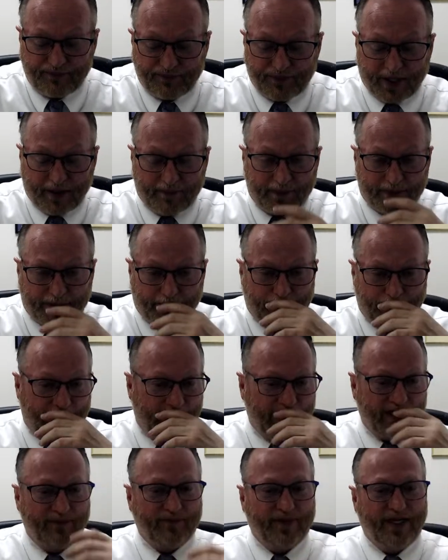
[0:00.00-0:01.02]
But the
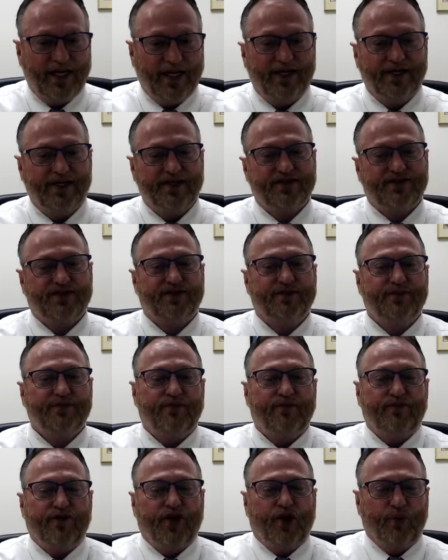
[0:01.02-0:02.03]
bottom line is,
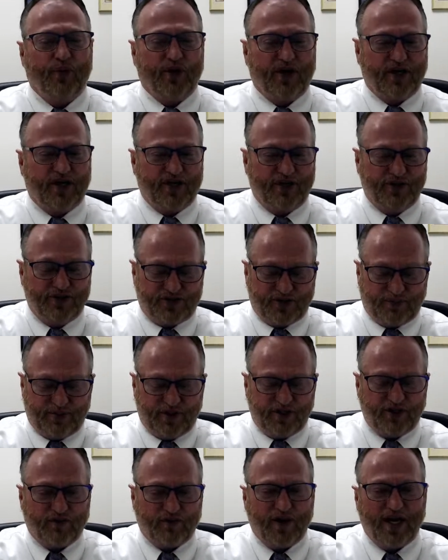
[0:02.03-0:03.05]
we're going to use the Bill
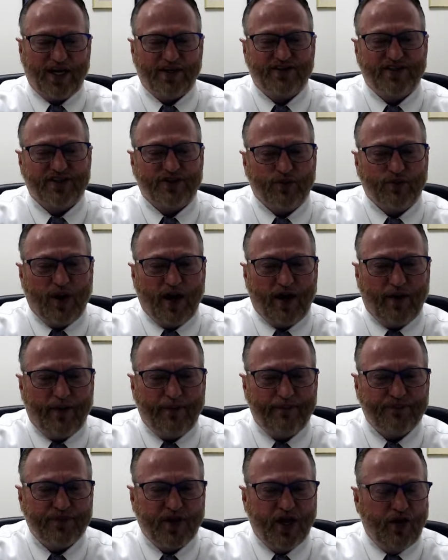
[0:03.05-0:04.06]
of Rights as well.
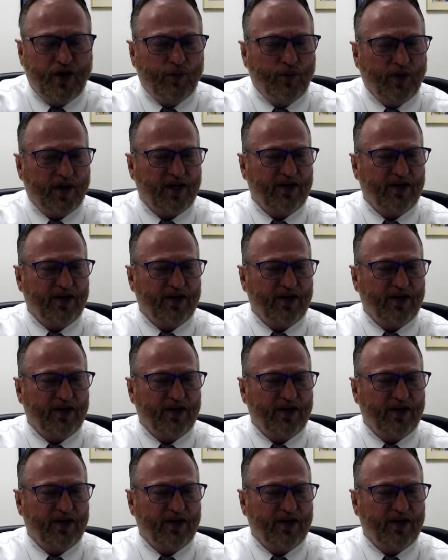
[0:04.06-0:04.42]
We're going to